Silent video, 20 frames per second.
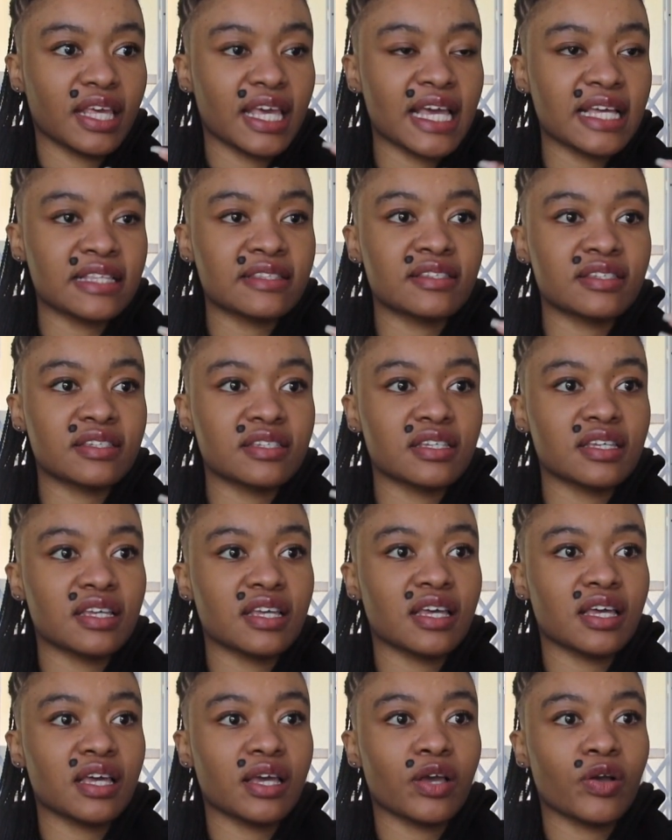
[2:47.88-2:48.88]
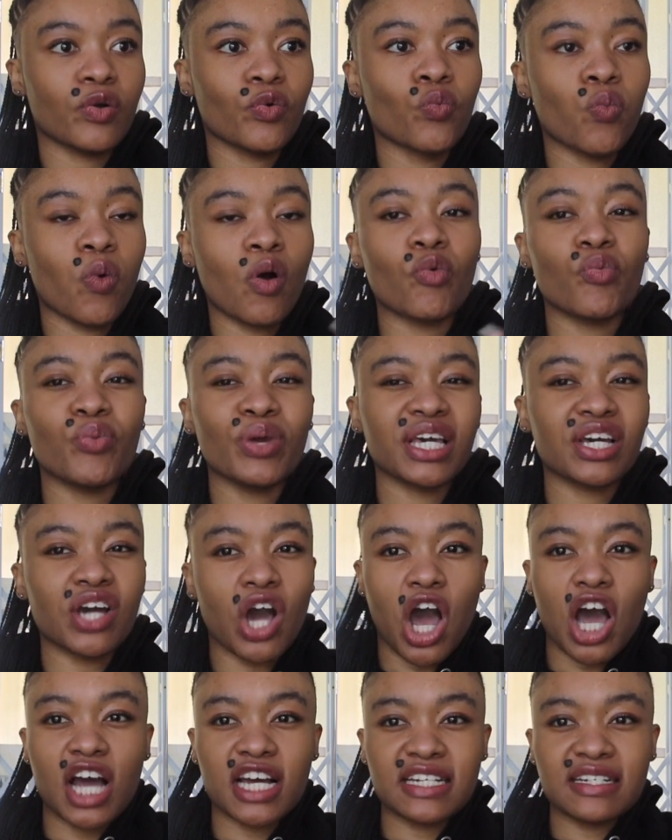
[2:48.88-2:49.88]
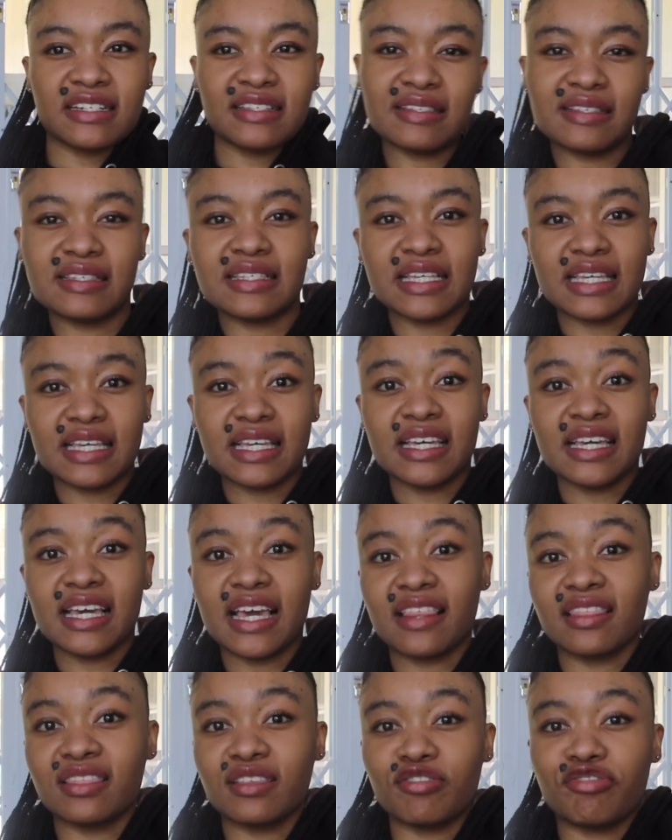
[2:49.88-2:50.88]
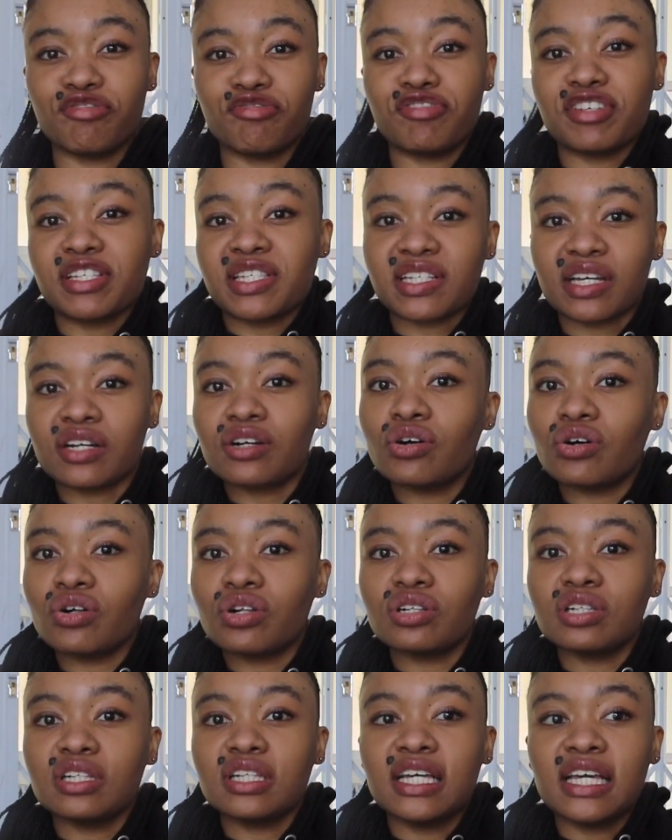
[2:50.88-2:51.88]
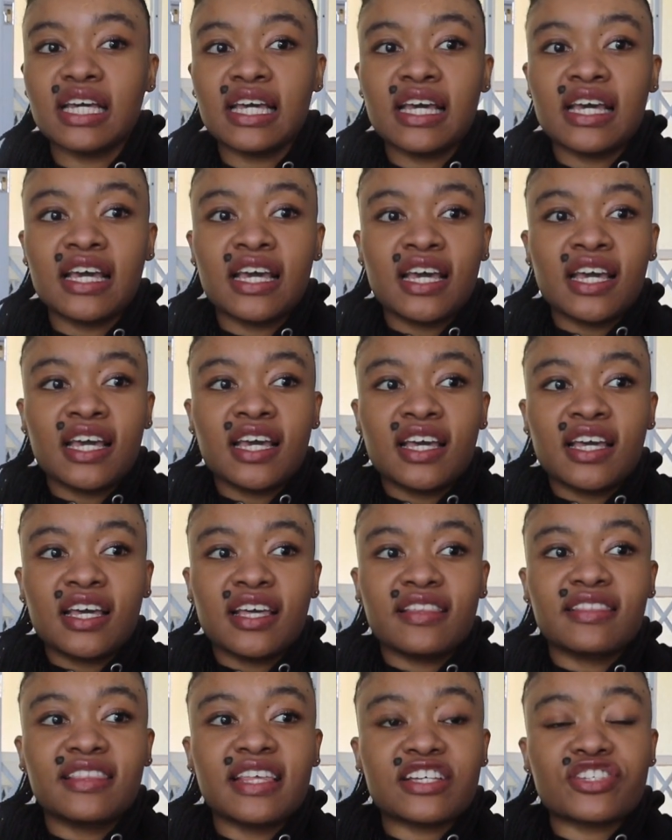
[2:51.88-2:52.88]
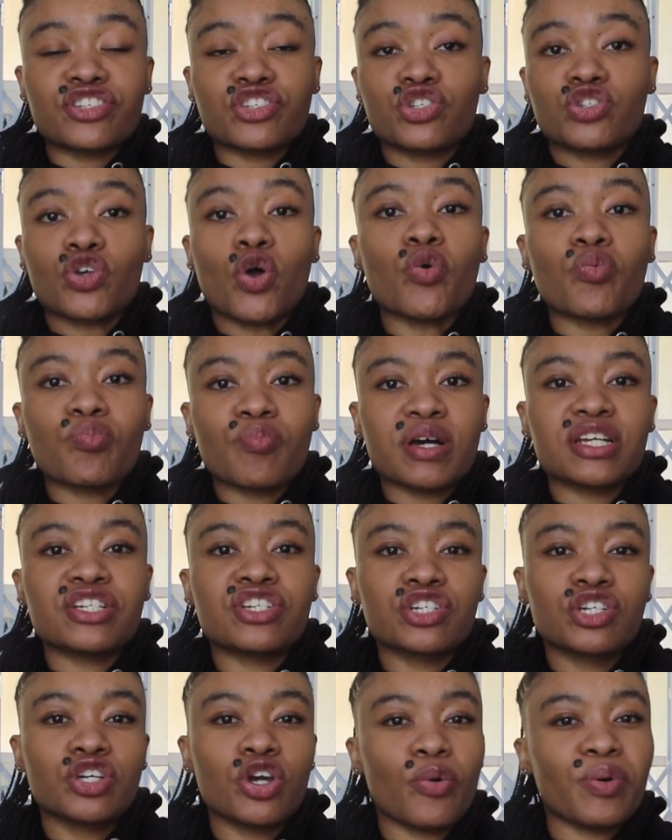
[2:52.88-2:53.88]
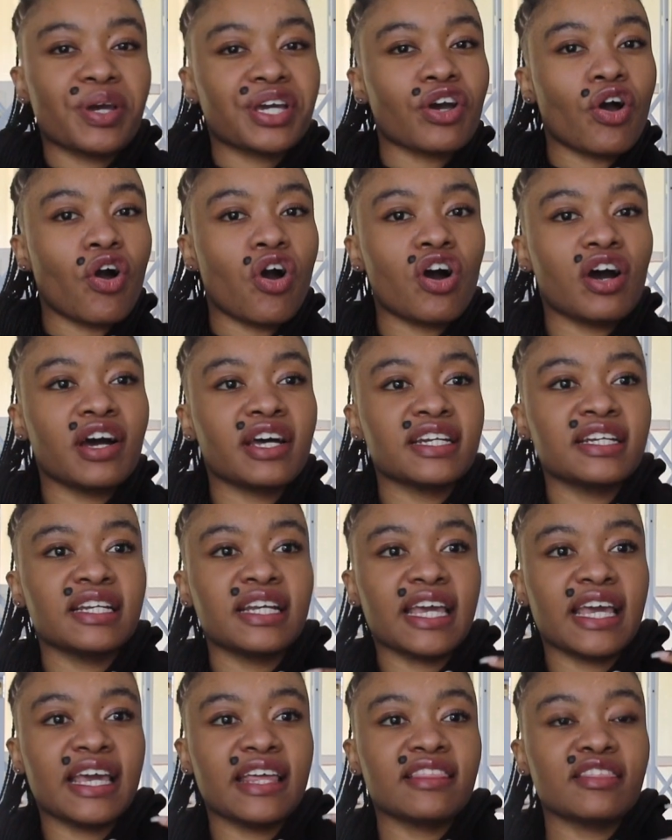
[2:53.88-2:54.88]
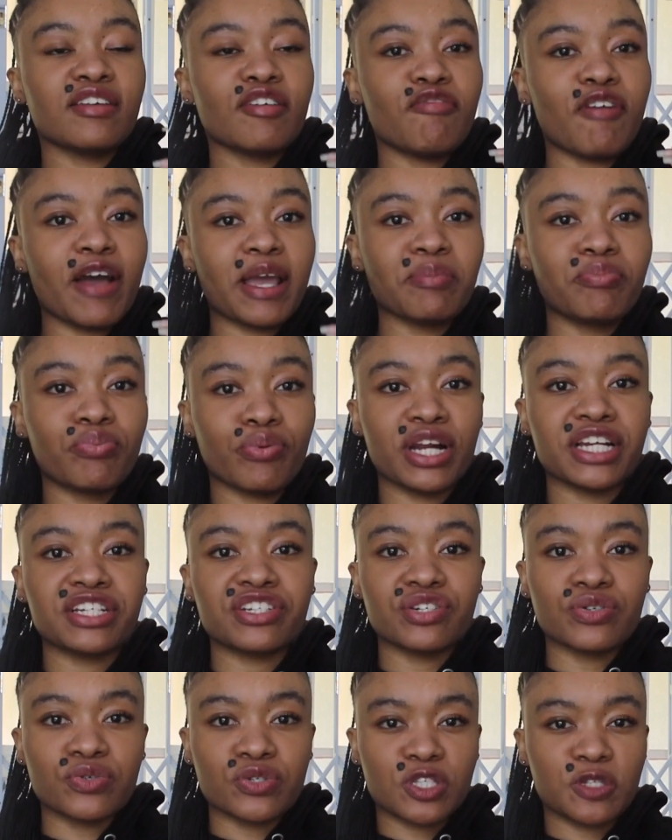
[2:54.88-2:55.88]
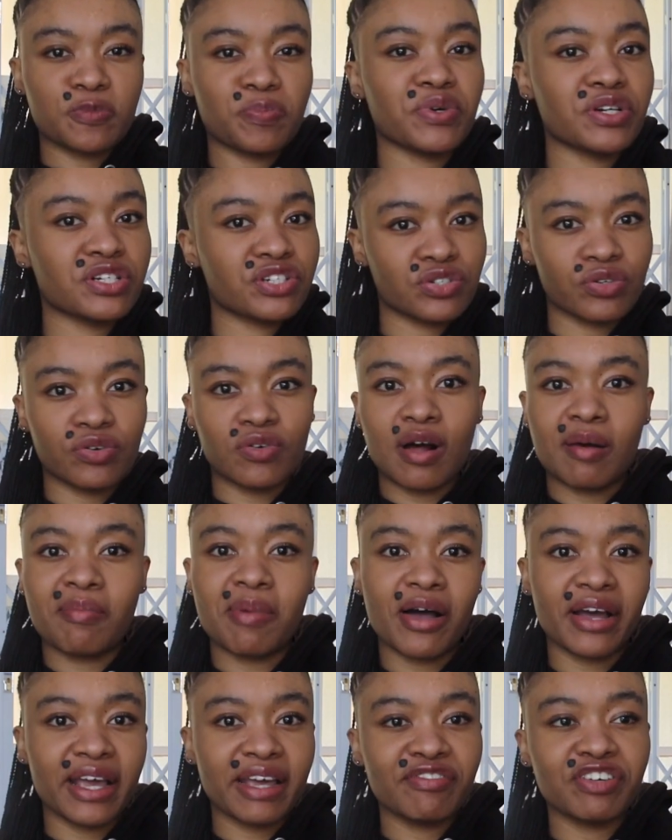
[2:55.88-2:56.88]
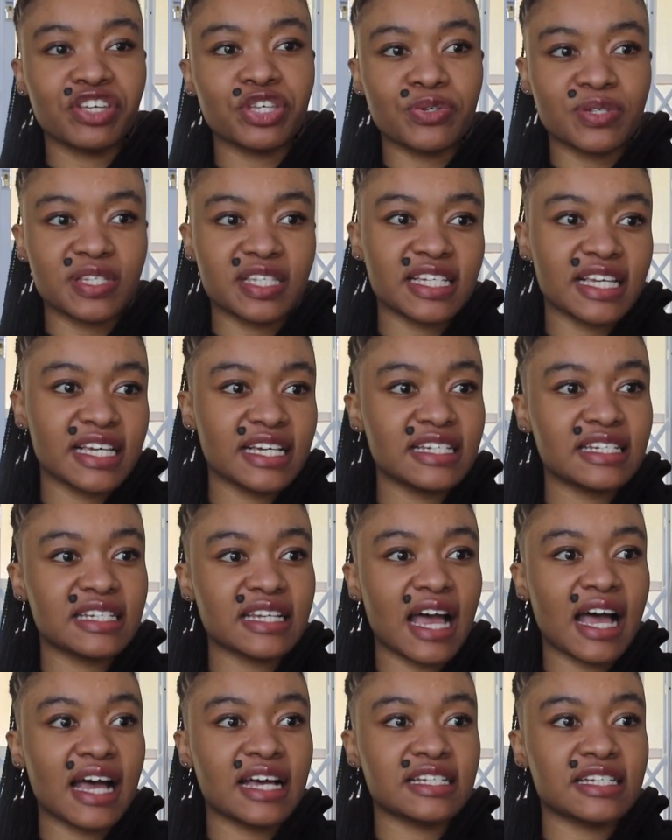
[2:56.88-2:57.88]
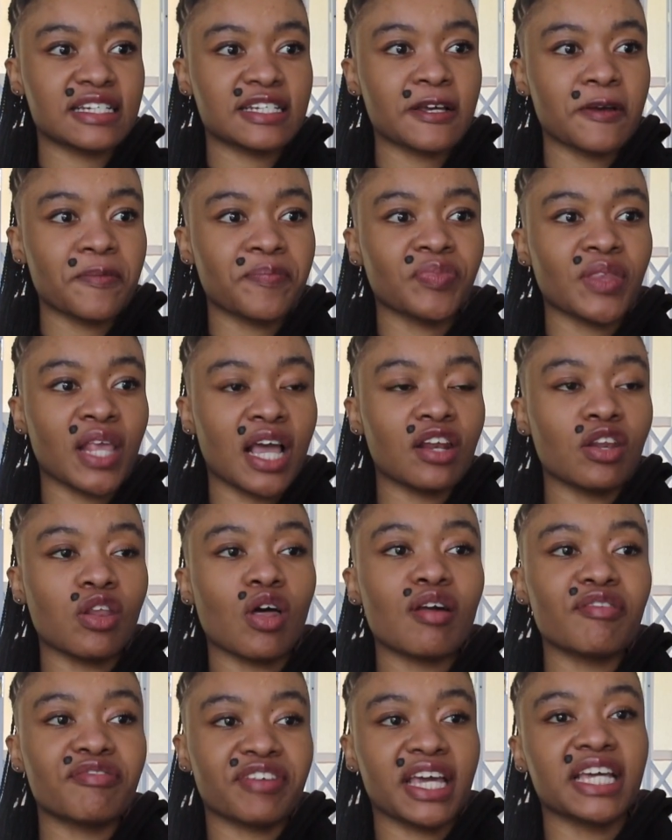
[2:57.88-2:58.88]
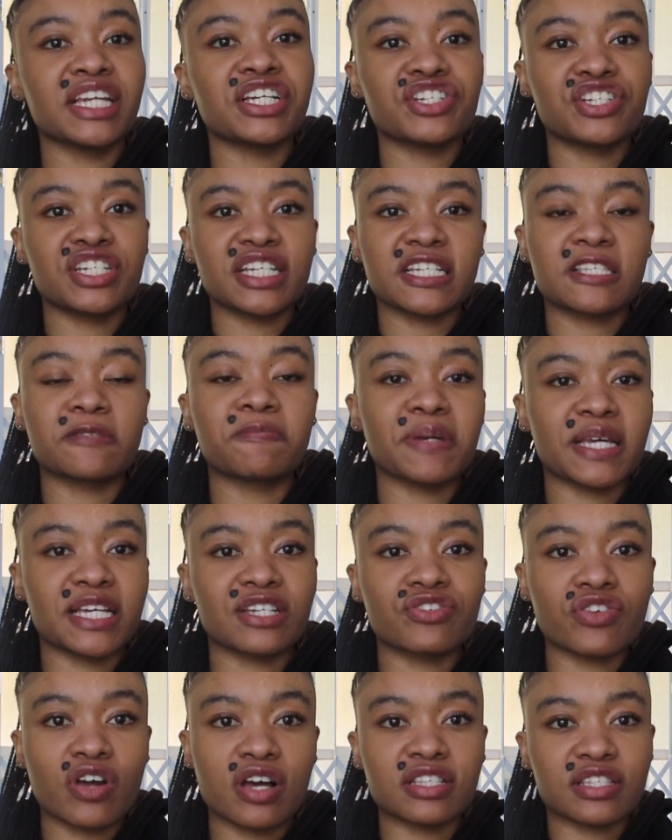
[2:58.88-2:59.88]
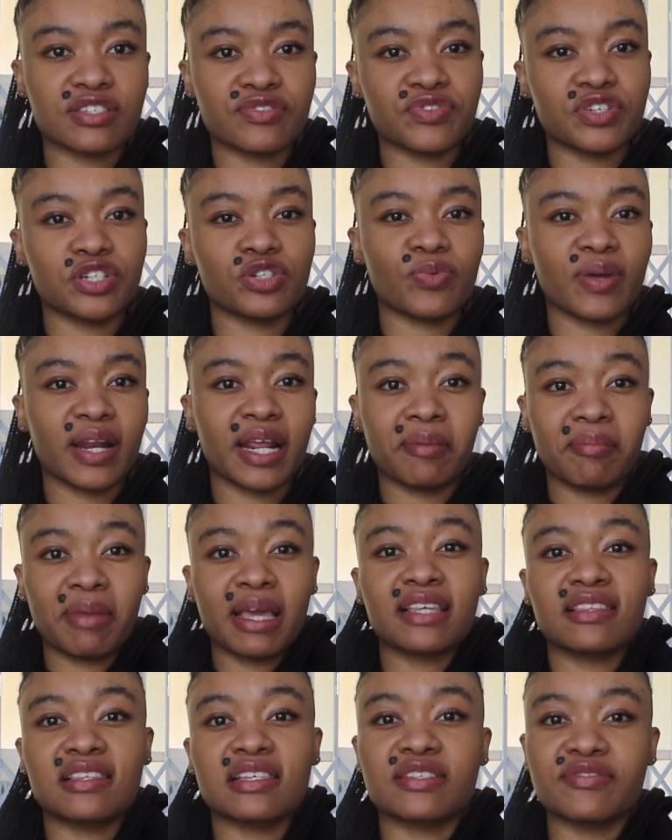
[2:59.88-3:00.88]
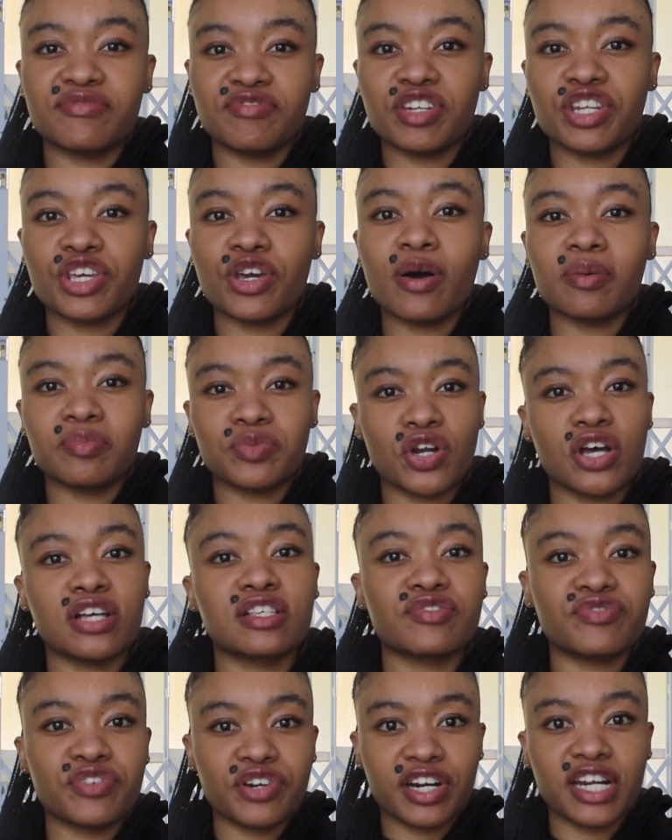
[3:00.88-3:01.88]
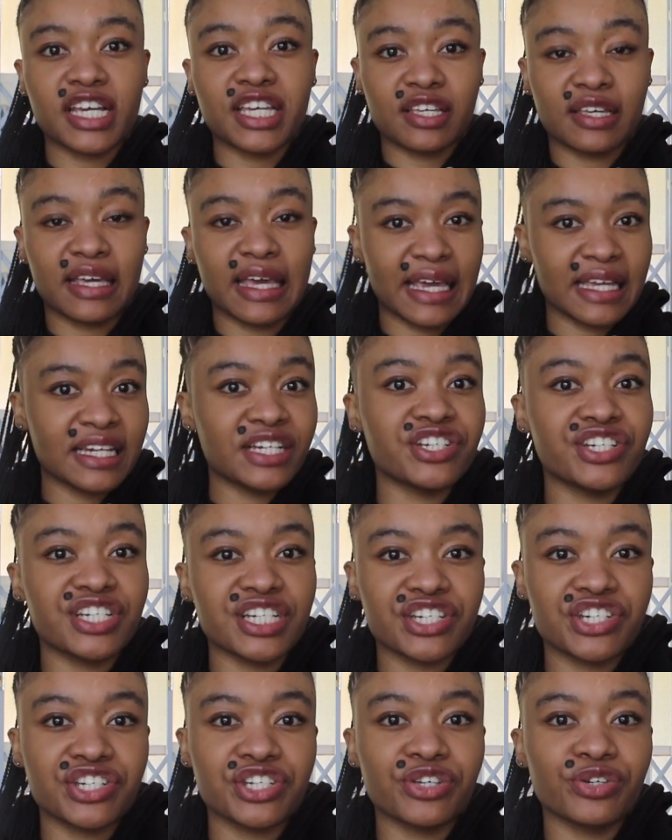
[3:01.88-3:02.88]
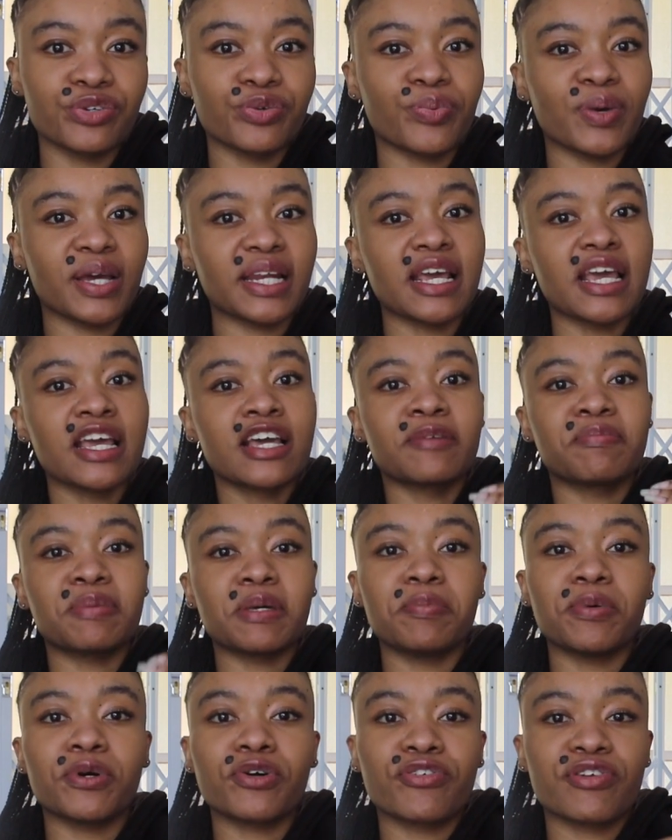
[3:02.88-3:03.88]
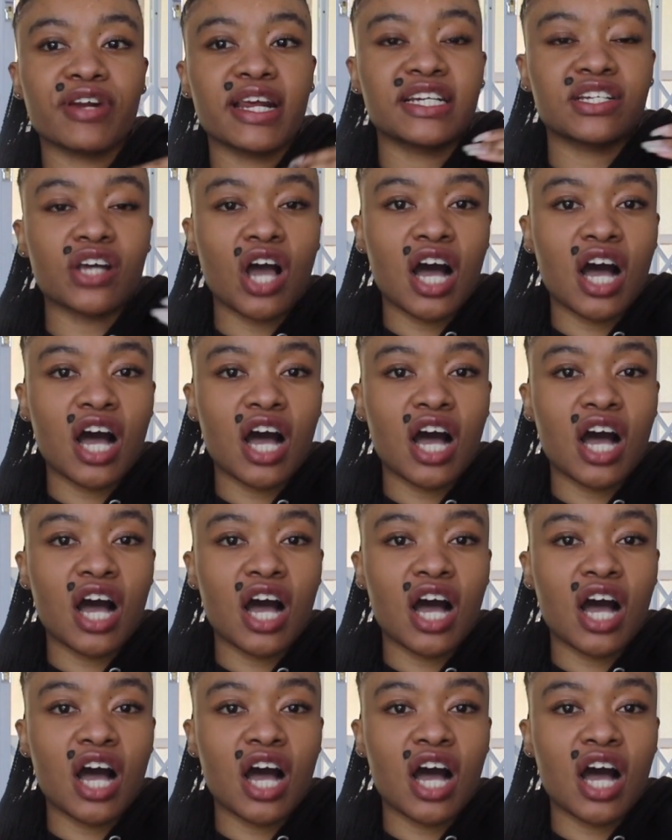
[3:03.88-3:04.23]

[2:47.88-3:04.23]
it's what we can't see in the physical. There's so much going on in the vibrational spiritual realm, however you see it, and a lot of energy is being transferred. When I make this video, I'm transferring energy to you. When people create